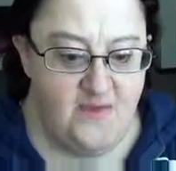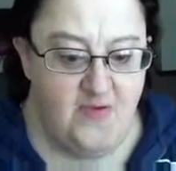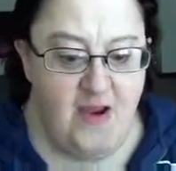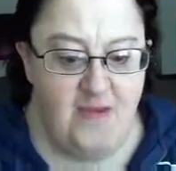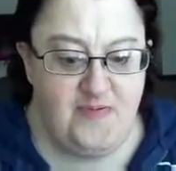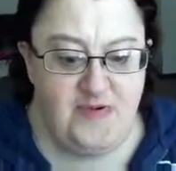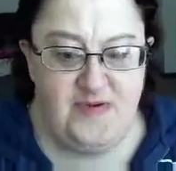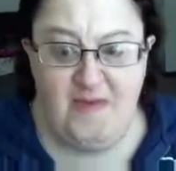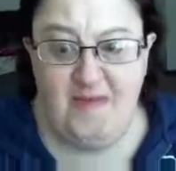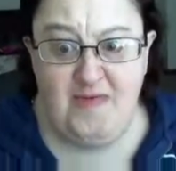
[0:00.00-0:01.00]
Perhaps you
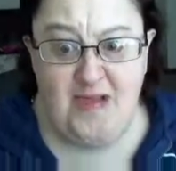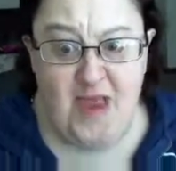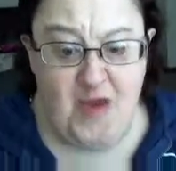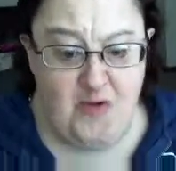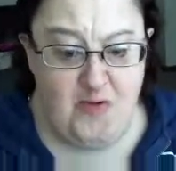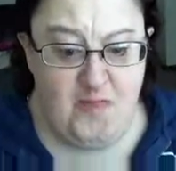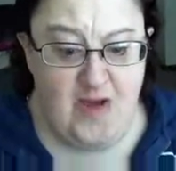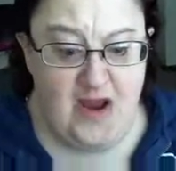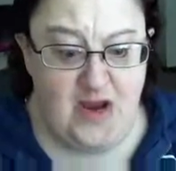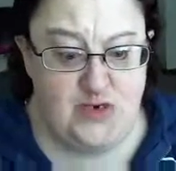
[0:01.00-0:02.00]
sometimes allow your
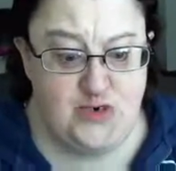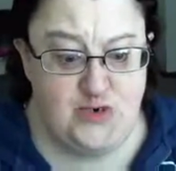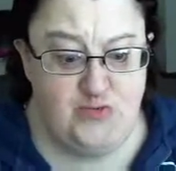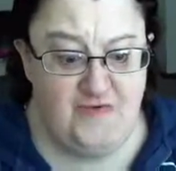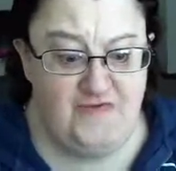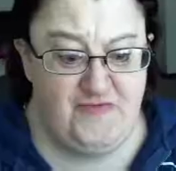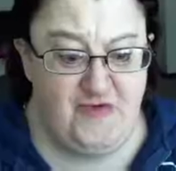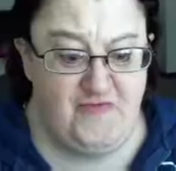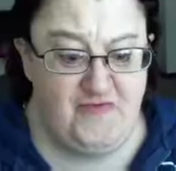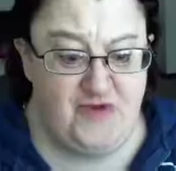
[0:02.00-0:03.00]
mind to drift
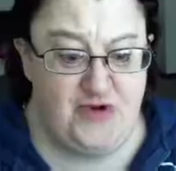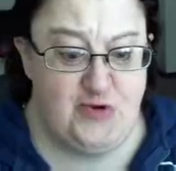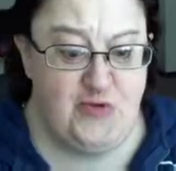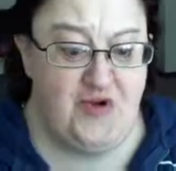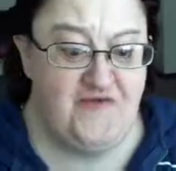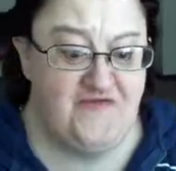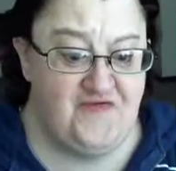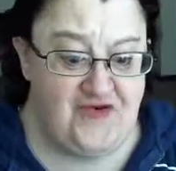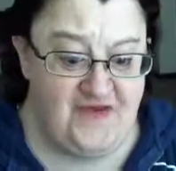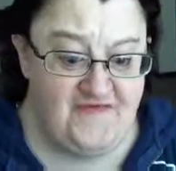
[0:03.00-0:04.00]
over into
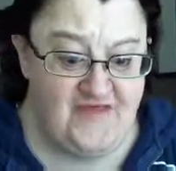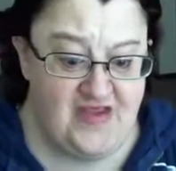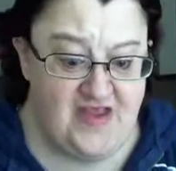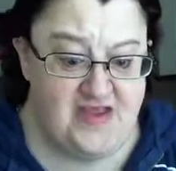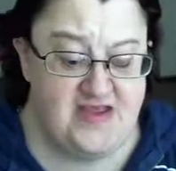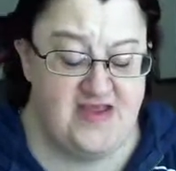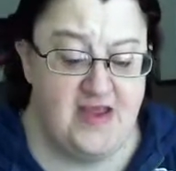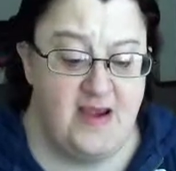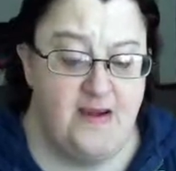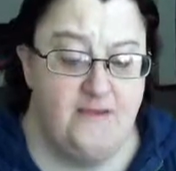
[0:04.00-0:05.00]
unforgiveness,
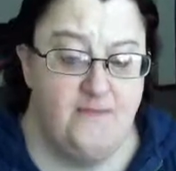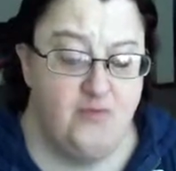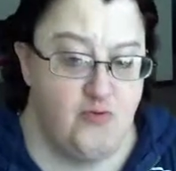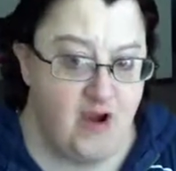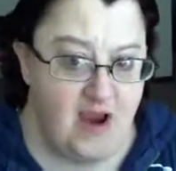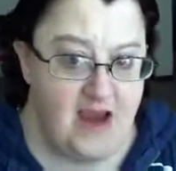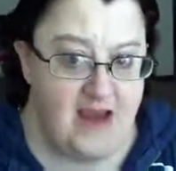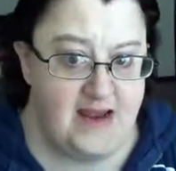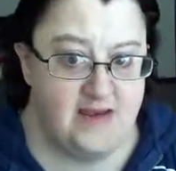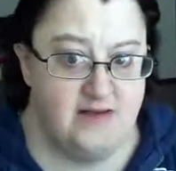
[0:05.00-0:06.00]

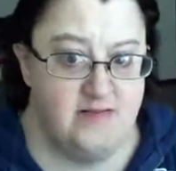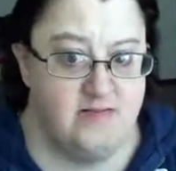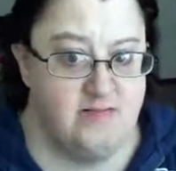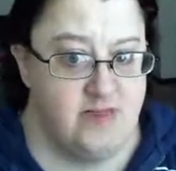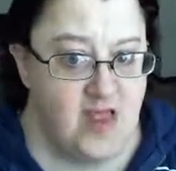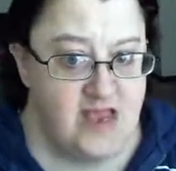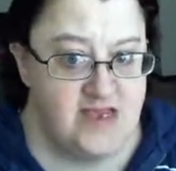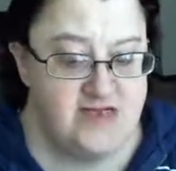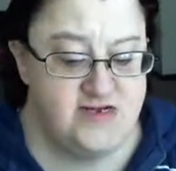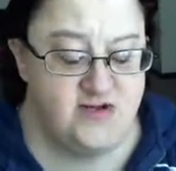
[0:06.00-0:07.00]
pride,
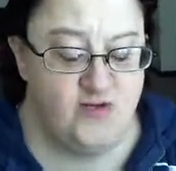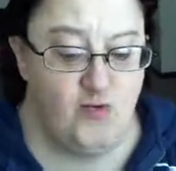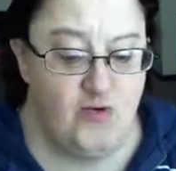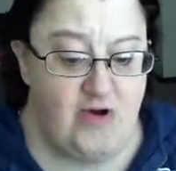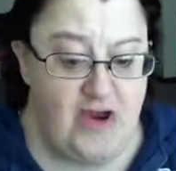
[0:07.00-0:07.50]
lust, or